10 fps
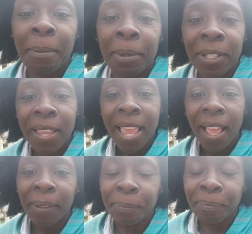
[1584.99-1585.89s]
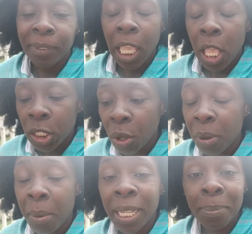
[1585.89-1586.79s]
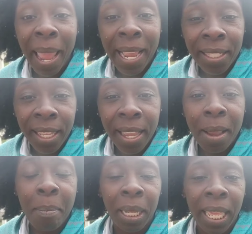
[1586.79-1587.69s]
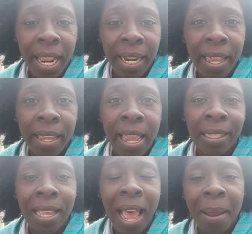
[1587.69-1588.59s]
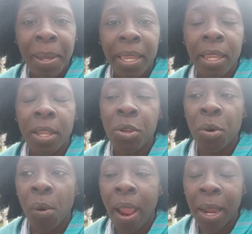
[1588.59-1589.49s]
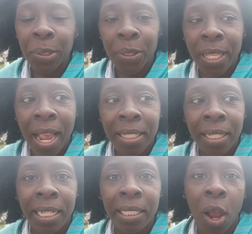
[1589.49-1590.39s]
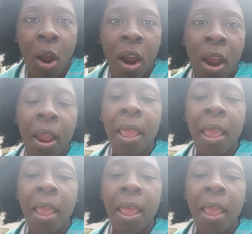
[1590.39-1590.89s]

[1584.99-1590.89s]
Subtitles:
So yeah. So just pacing, planning, and timing your exercises are